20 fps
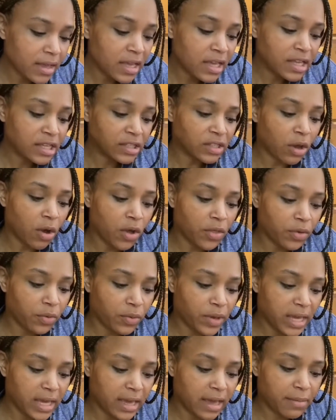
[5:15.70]
So on the
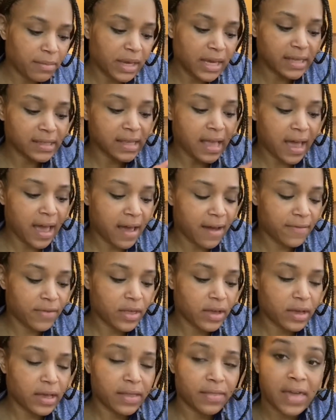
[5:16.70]
weekend, because I have
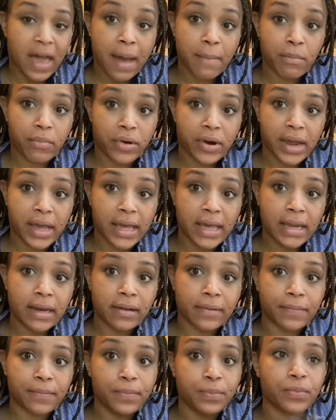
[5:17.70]
that bread,
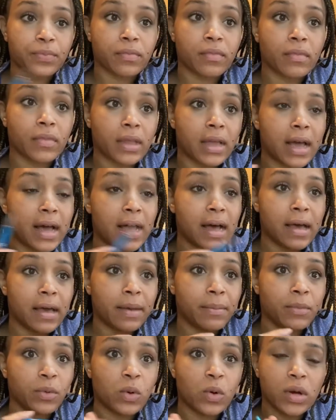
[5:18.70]

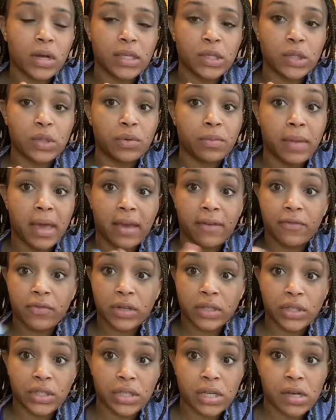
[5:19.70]
I'm going to make
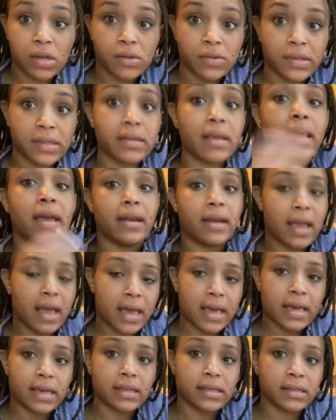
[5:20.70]
French toast and
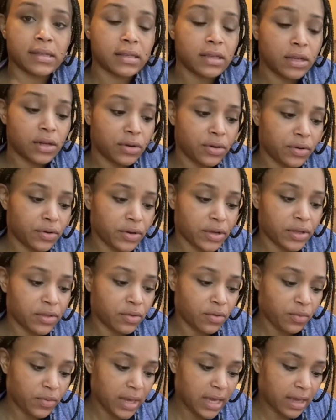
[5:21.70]
eggs during
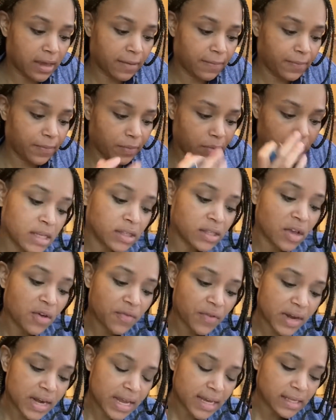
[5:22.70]
the weekend. So
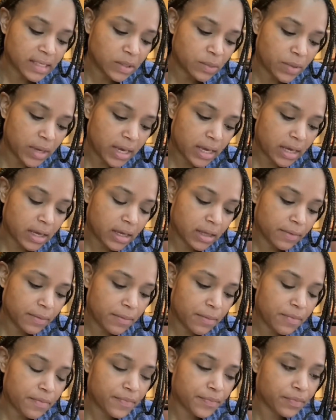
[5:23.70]
for next week,
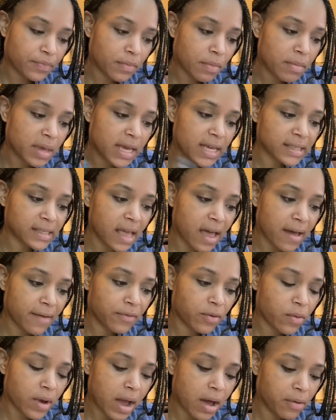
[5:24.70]
because I have
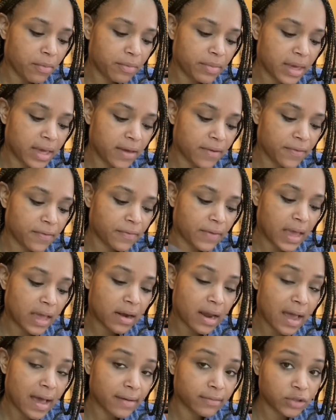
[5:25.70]
ground beef and
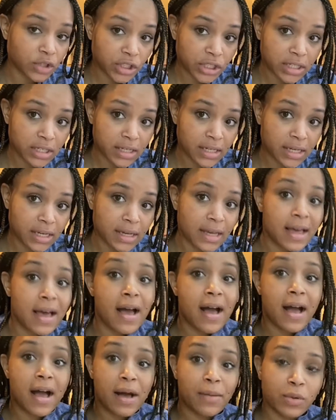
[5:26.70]
I have chili,
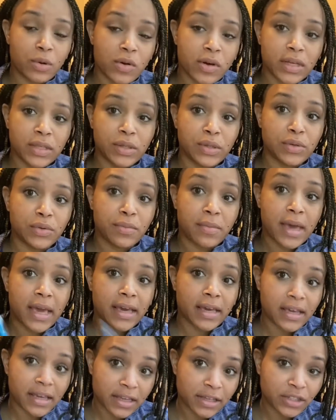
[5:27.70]
I'm going to
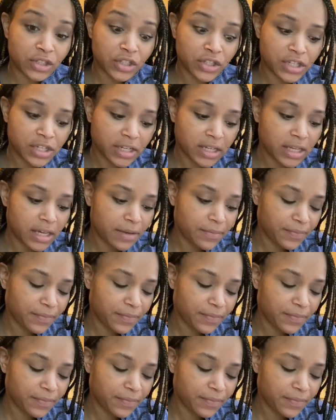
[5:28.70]
make chili.